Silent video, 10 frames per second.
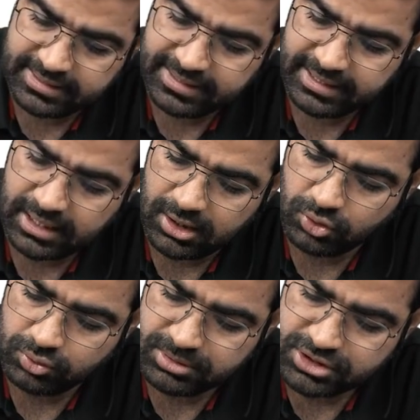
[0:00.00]
lake
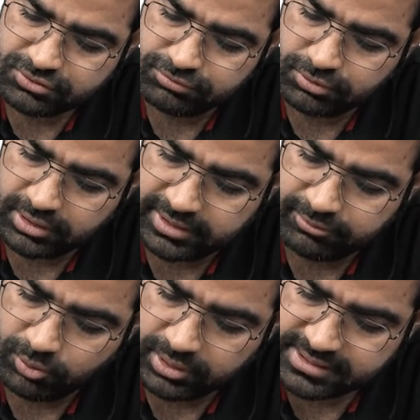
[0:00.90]
outburst flood,
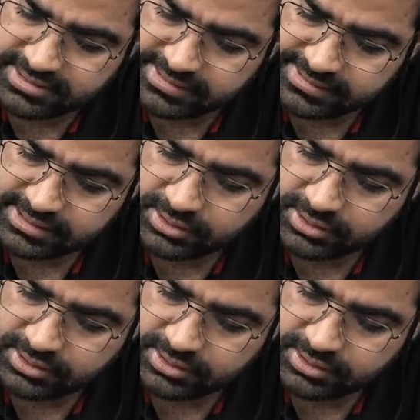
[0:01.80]
what is this?